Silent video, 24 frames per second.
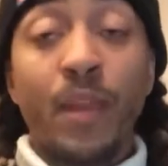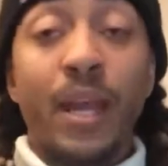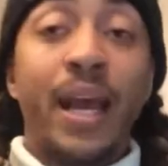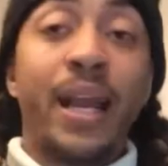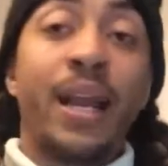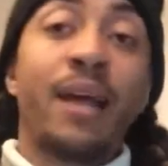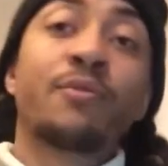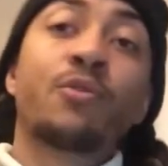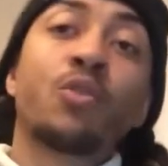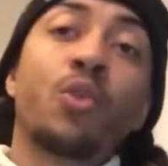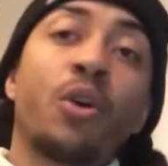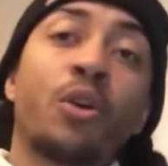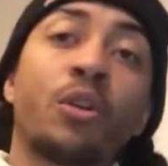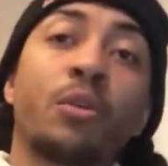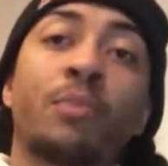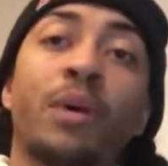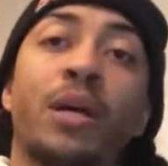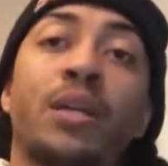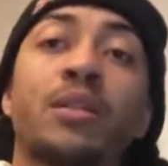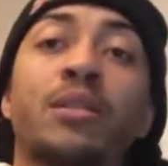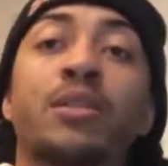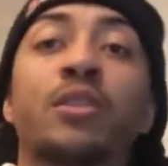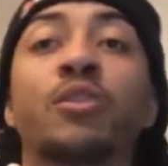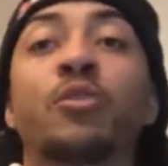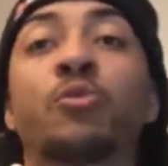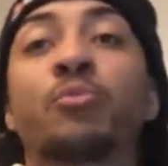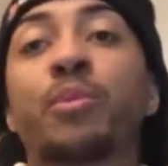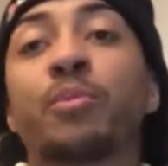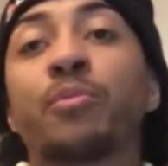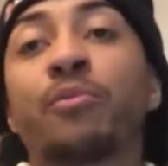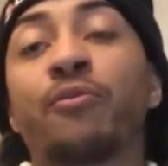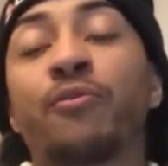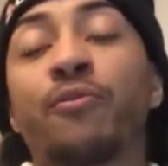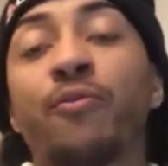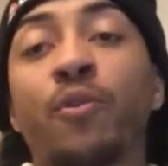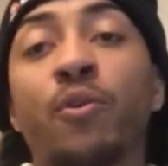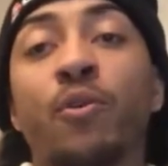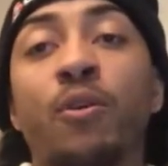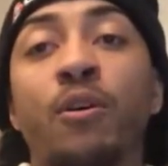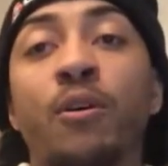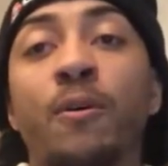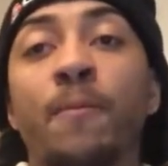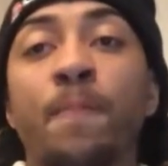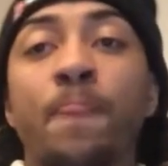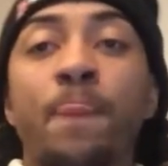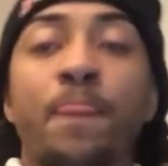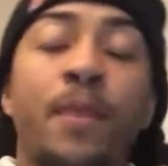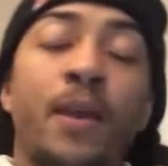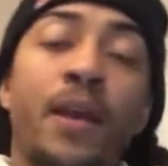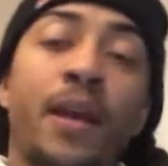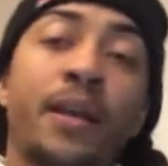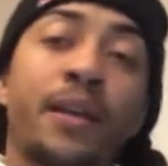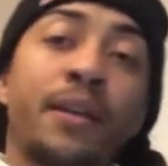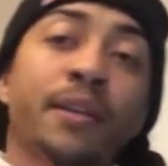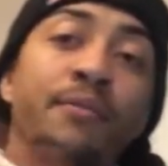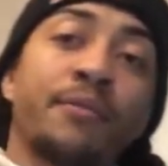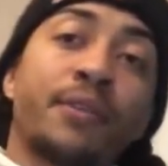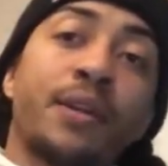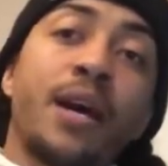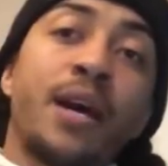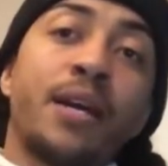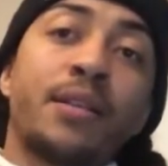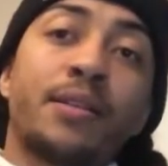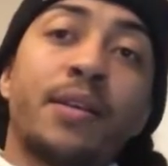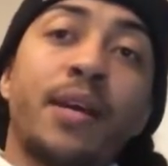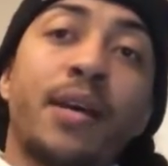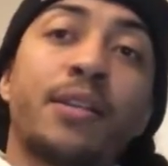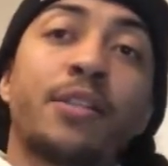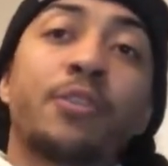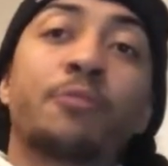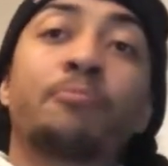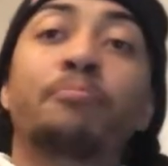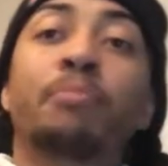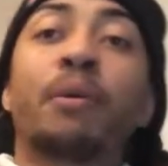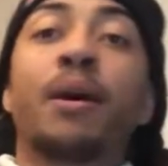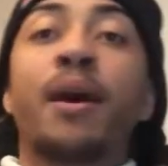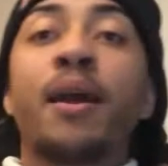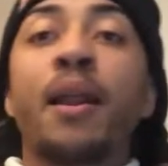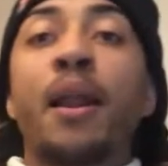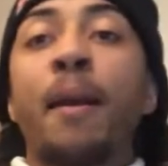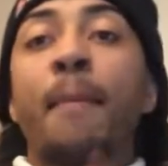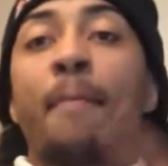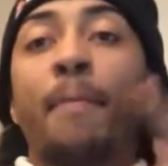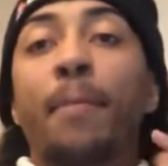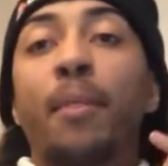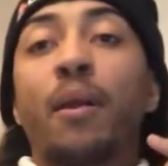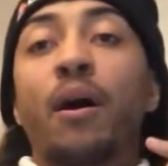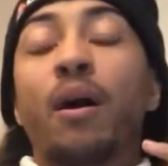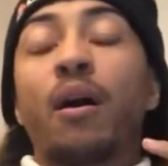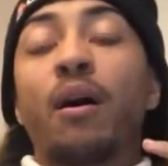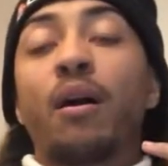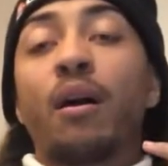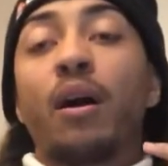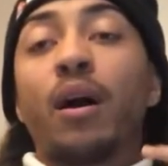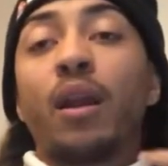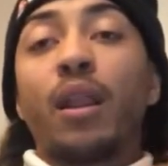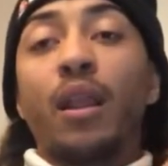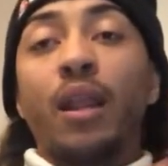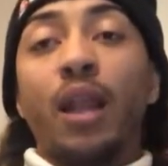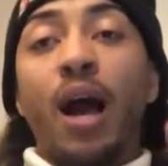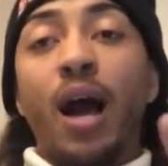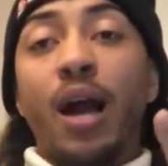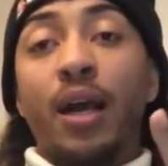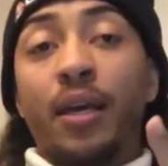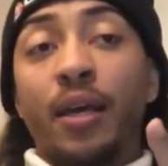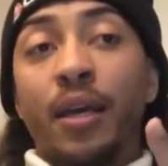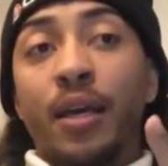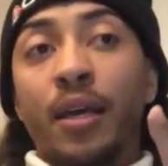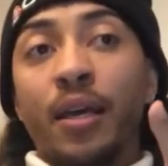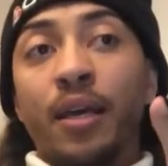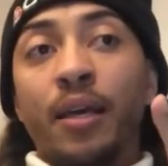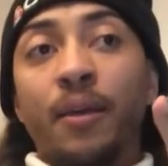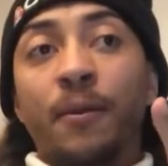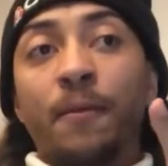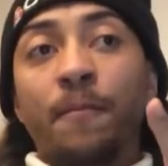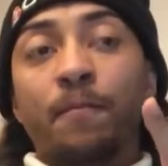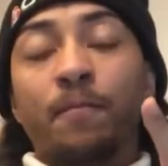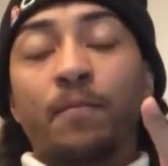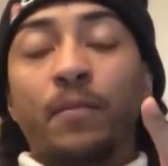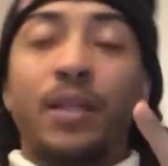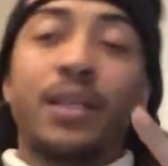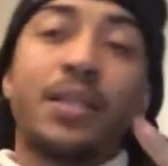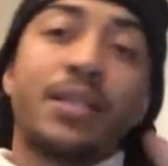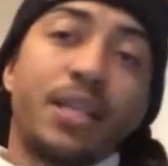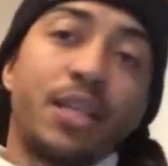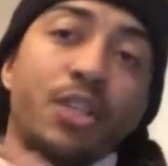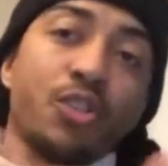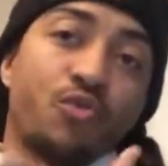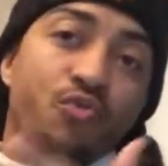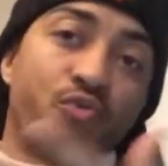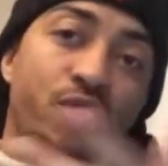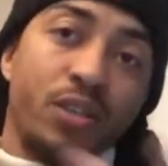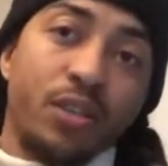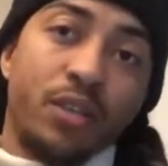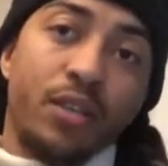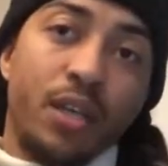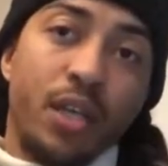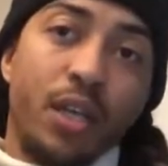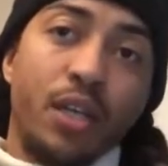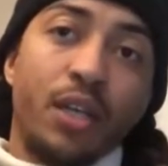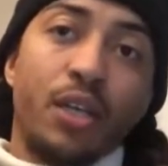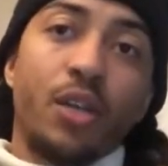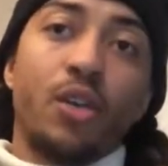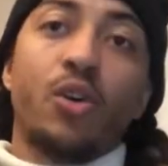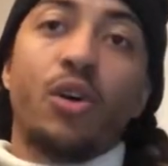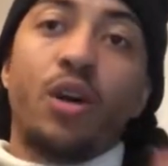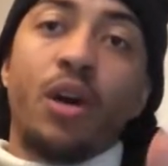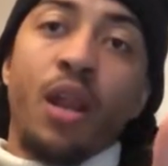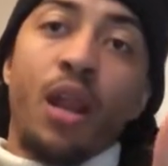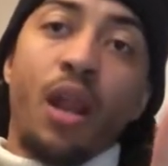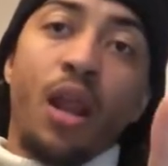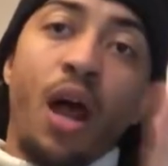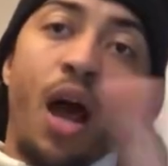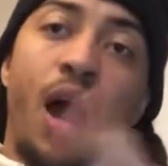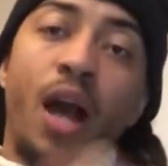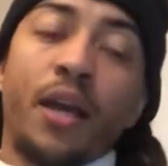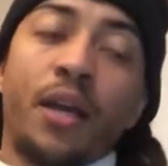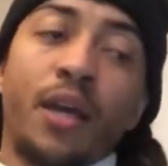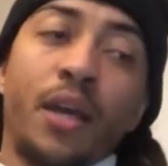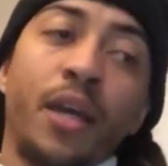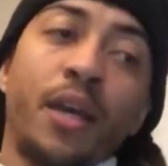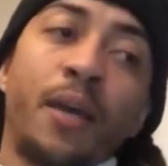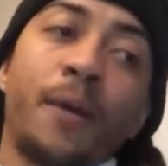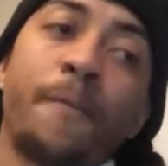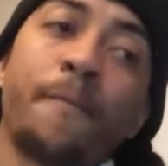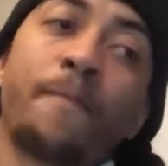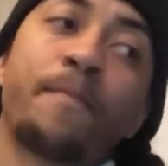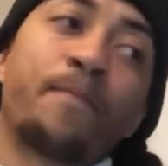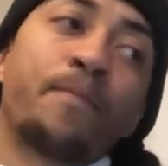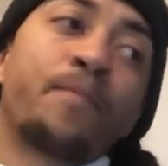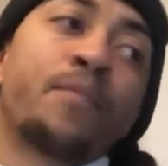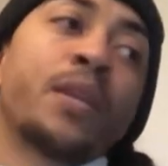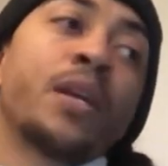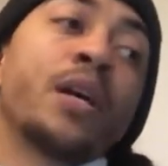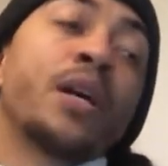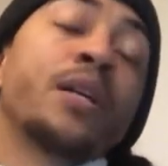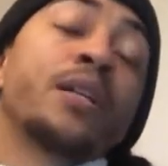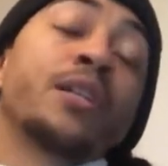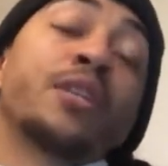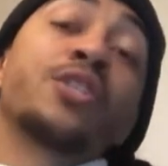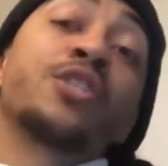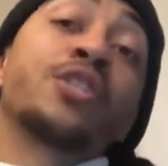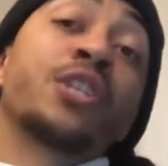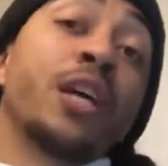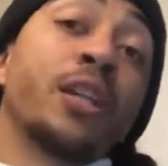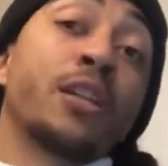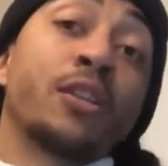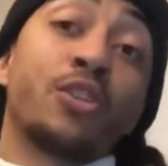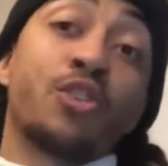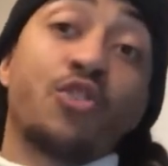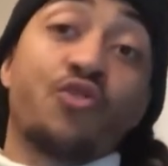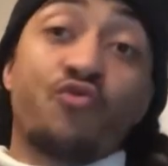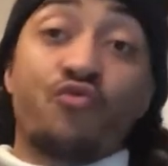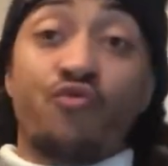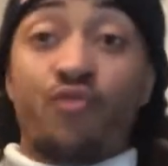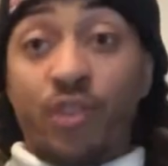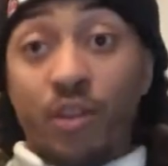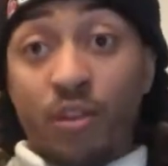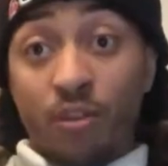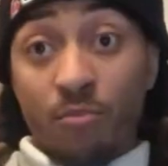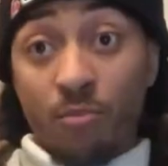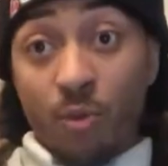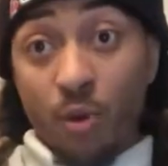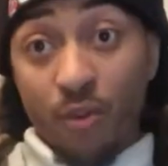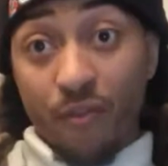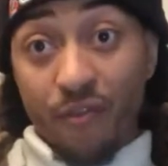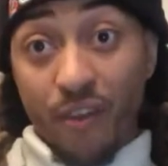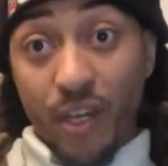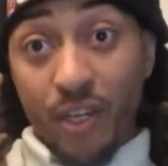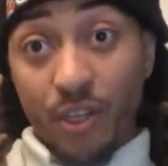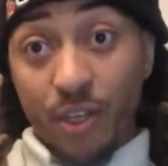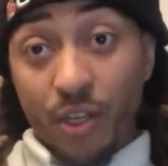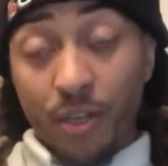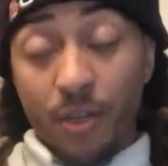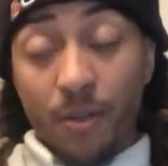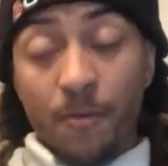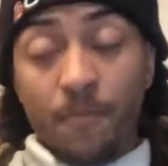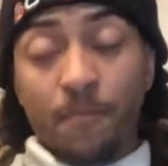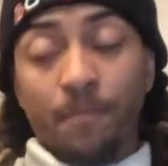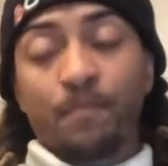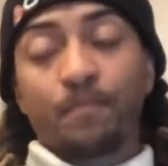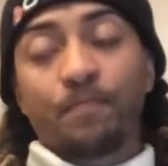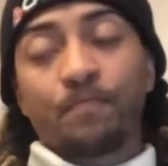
and I've talked about this a little bit before in a different context, but unlocking Let's say it's a real estate deal, unlocking the seller's real motivation.